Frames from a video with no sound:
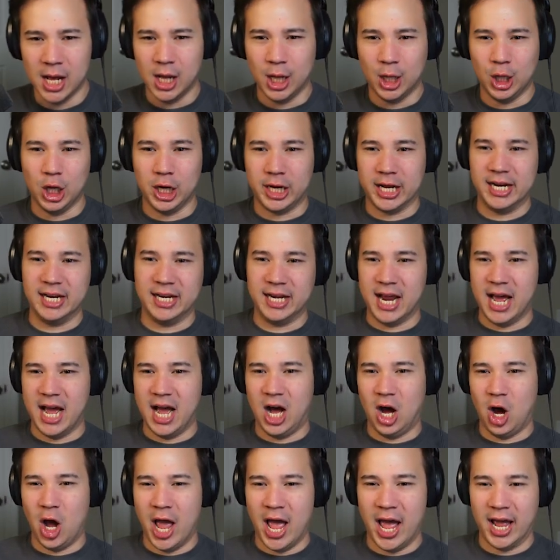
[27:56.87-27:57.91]
Look at it
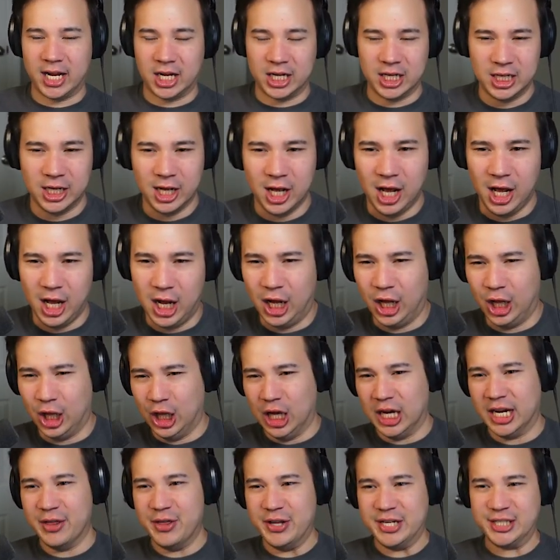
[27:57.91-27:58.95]
now, heck.
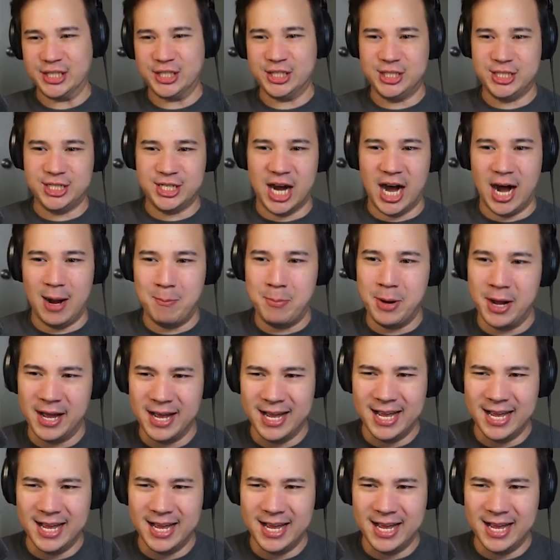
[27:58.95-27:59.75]
Look at this dump.